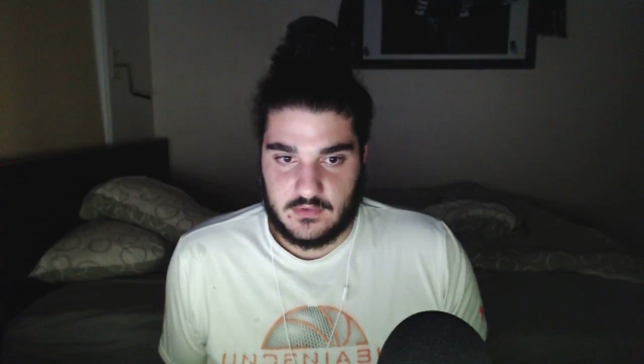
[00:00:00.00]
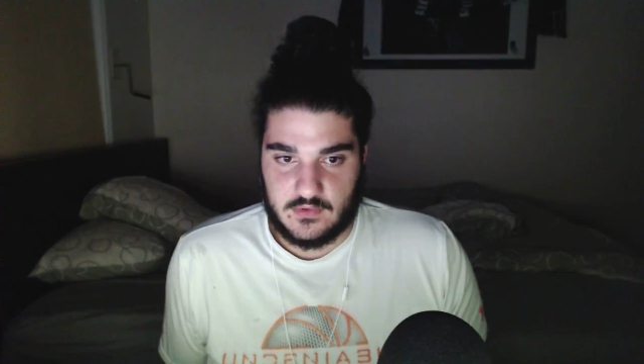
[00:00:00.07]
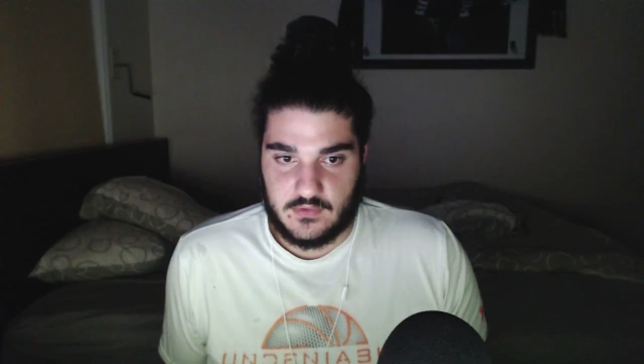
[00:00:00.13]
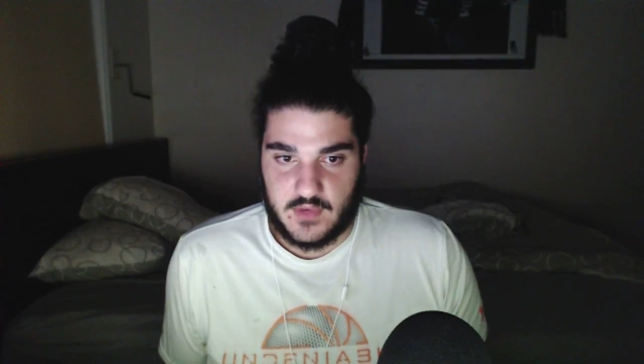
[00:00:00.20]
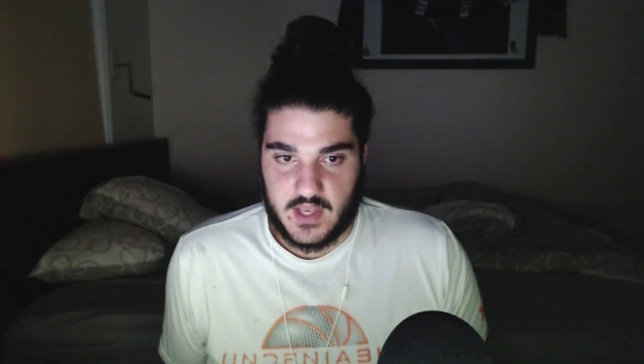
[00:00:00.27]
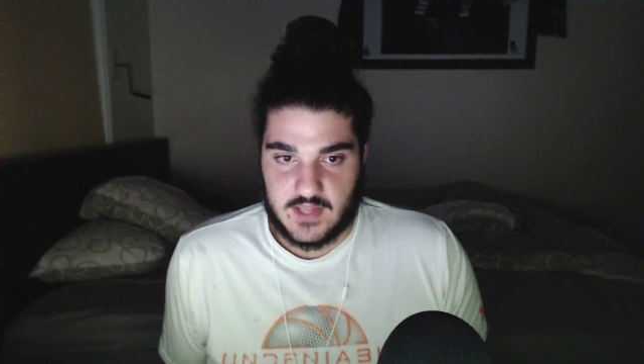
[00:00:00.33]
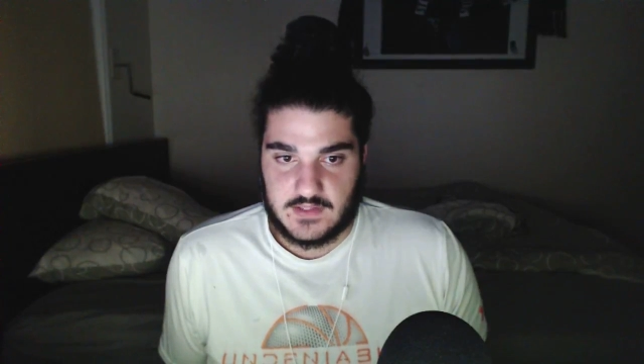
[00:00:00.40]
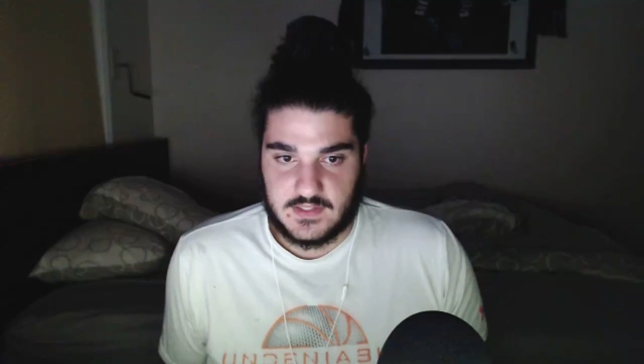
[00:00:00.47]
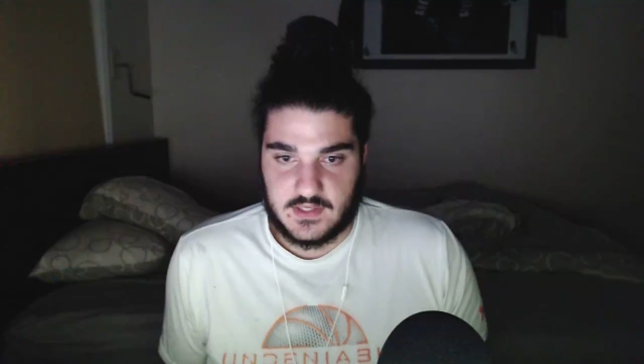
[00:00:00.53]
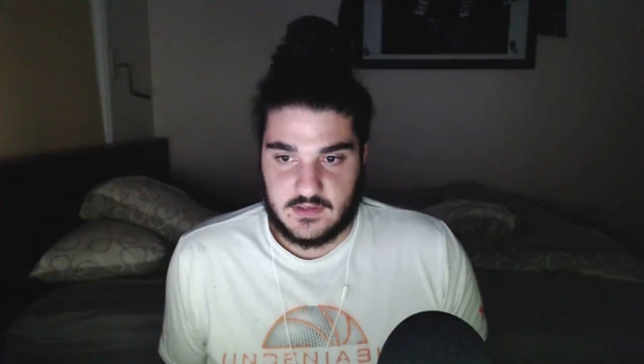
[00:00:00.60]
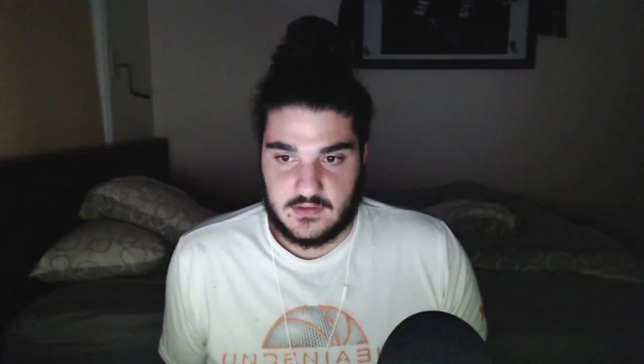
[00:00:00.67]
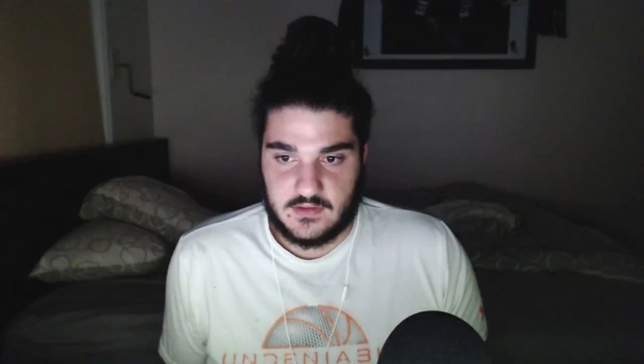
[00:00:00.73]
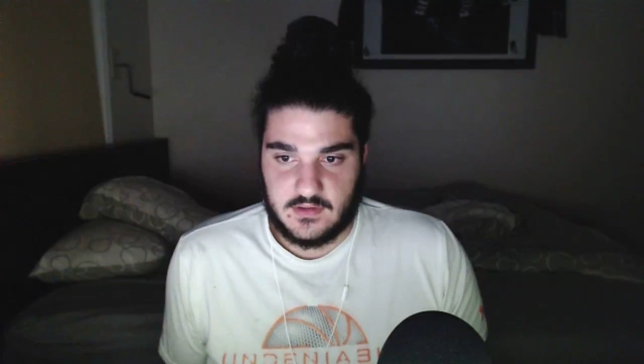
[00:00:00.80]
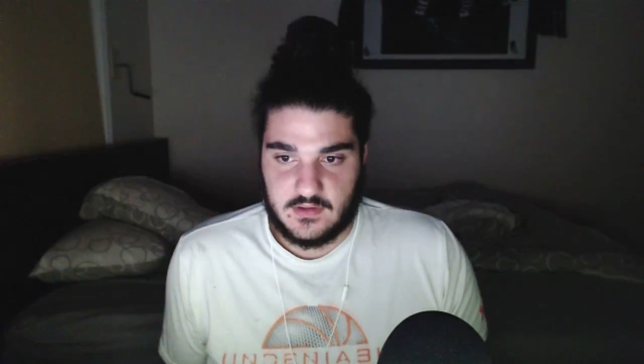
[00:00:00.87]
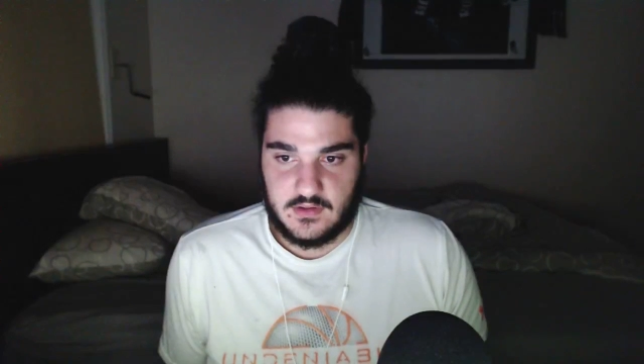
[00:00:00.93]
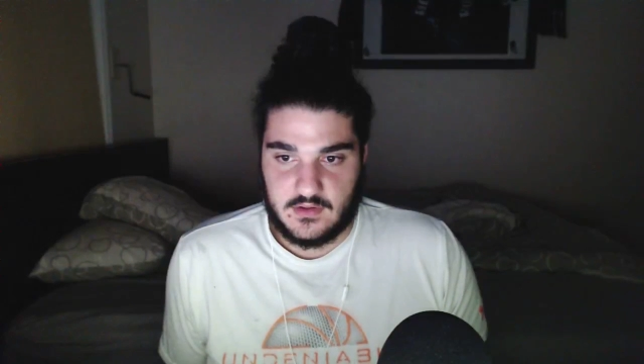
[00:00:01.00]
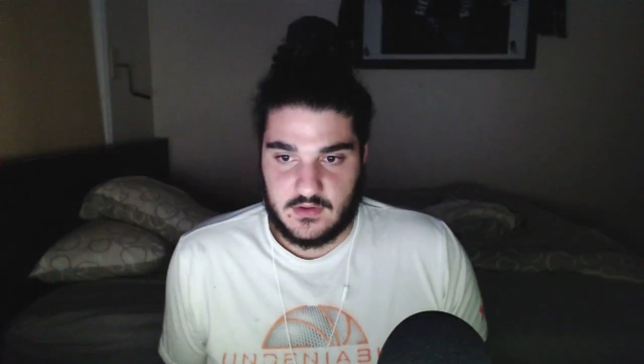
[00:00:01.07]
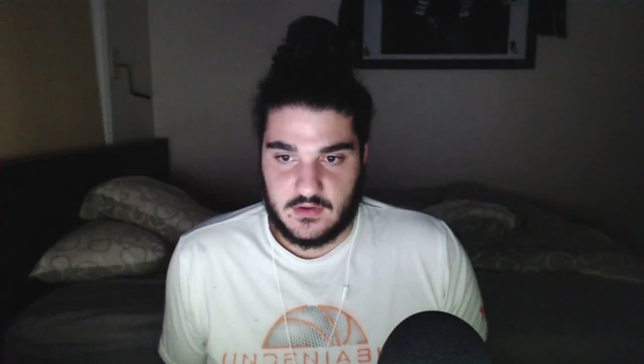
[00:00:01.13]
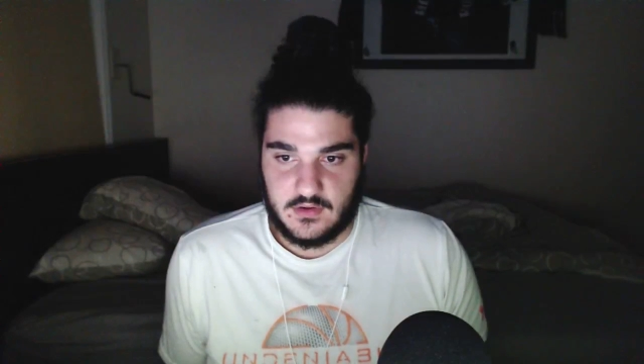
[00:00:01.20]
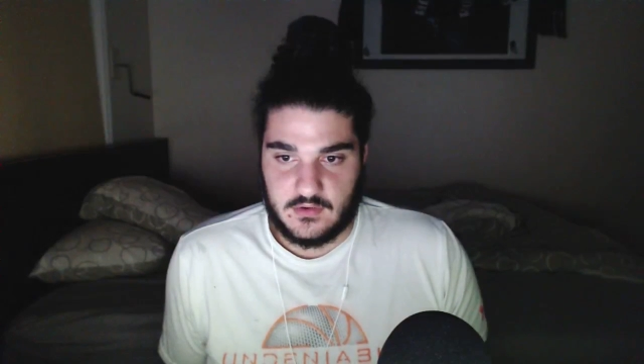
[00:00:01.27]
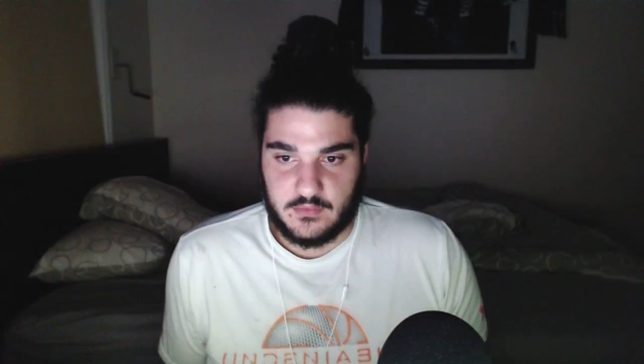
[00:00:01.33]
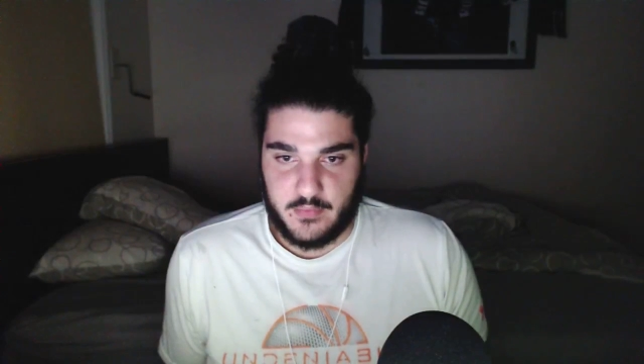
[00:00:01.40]
Oh, Kante.
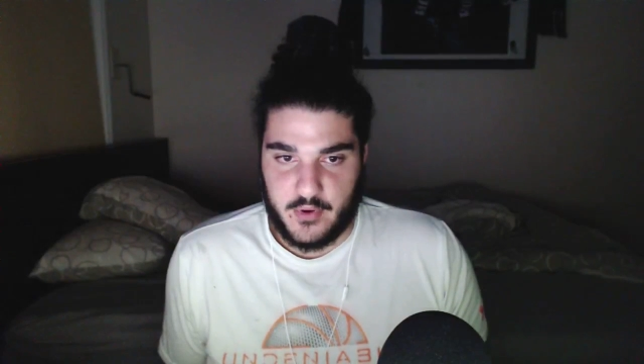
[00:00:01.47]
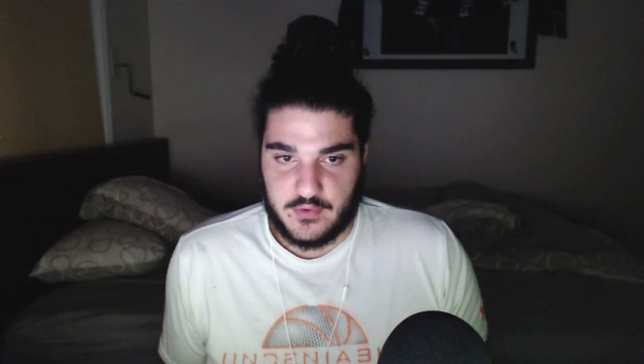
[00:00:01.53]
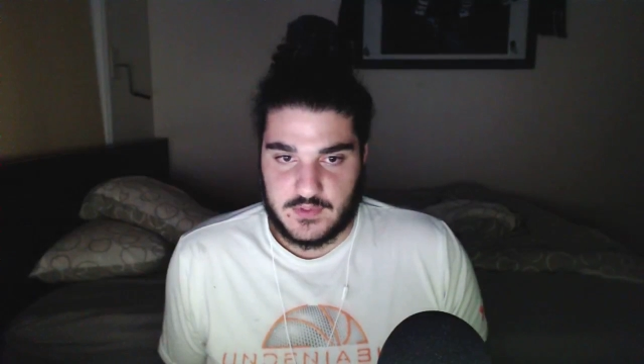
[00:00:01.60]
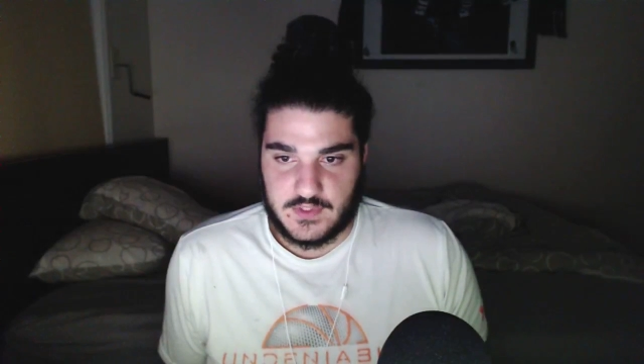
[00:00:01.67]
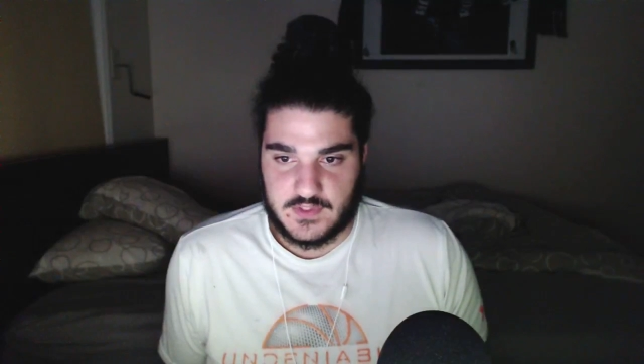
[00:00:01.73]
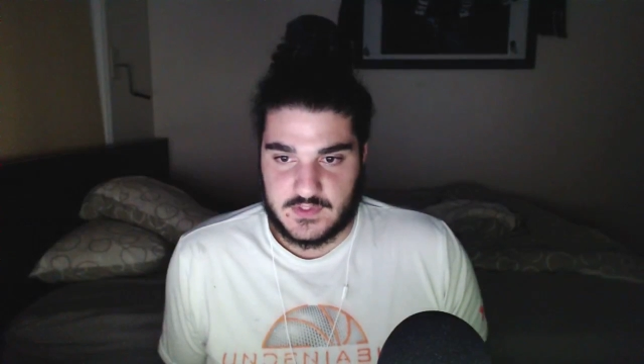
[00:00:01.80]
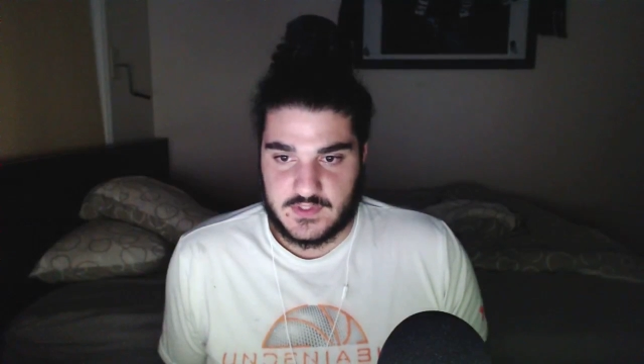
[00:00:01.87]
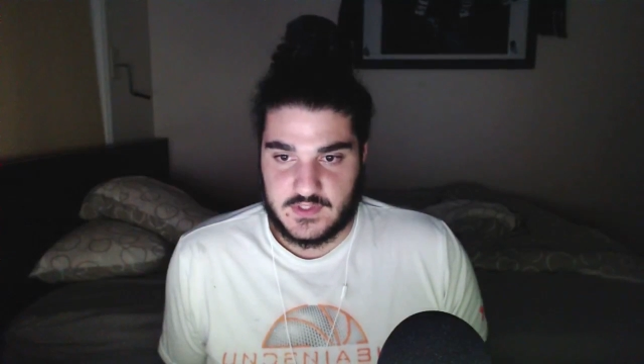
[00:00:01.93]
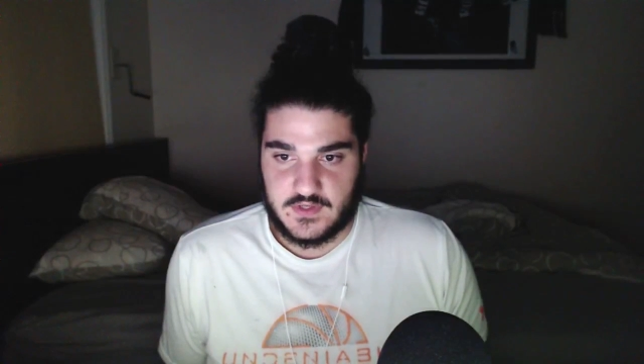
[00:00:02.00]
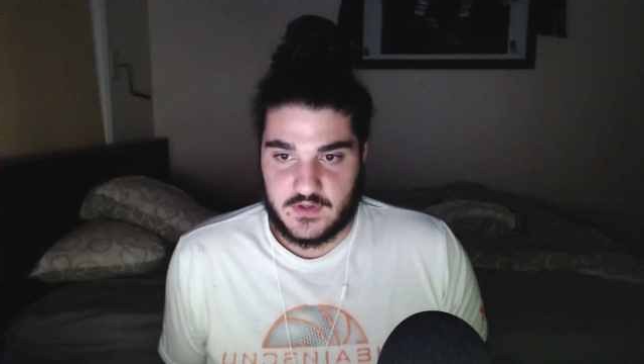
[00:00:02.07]
Oh, Moses.